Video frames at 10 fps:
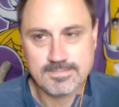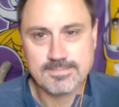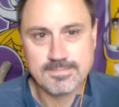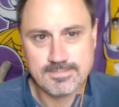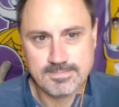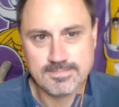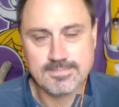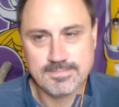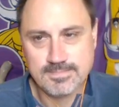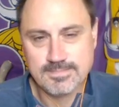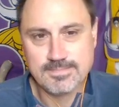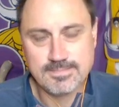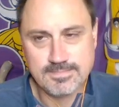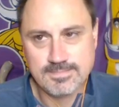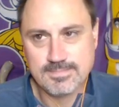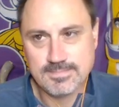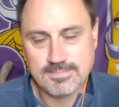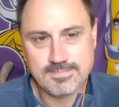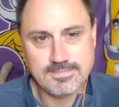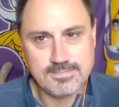
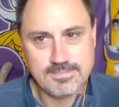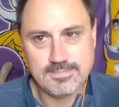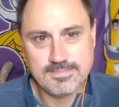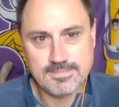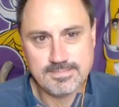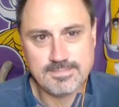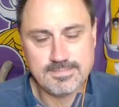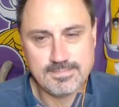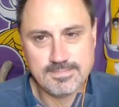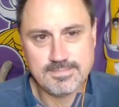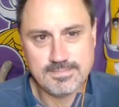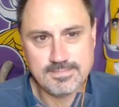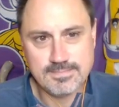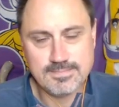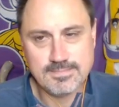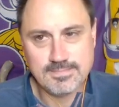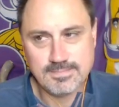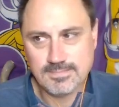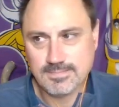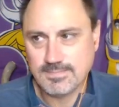
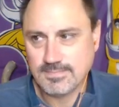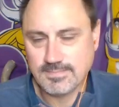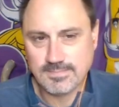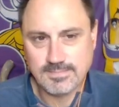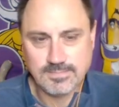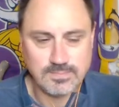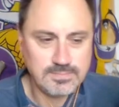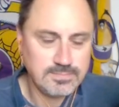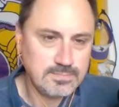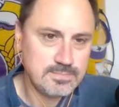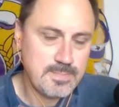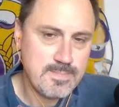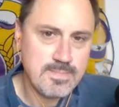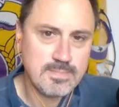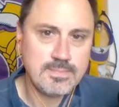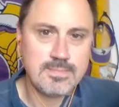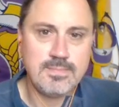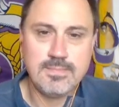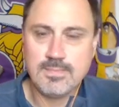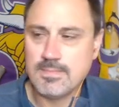
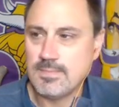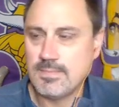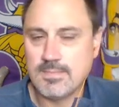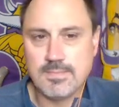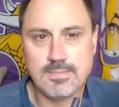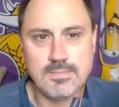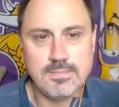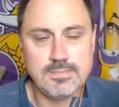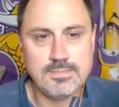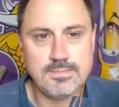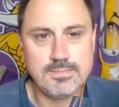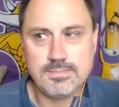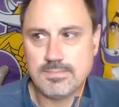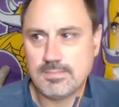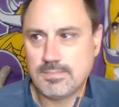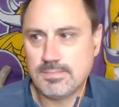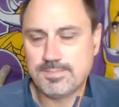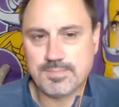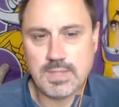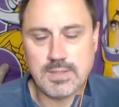No words are spoken by the person on screen.